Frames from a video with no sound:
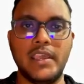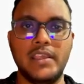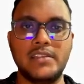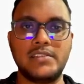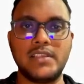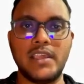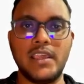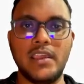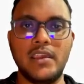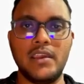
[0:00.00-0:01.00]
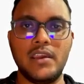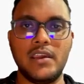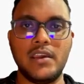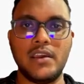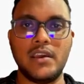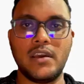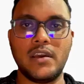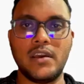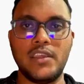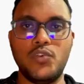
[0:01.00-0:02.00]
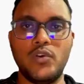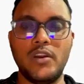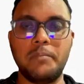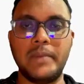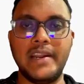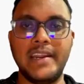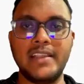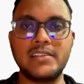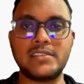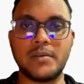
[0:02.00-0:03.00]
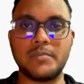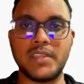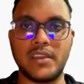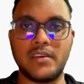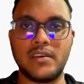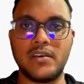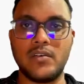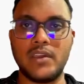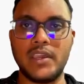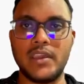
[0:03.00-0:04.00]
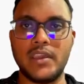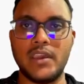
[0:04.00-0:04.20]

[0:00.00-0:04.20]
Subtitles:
Say you are building something, okay.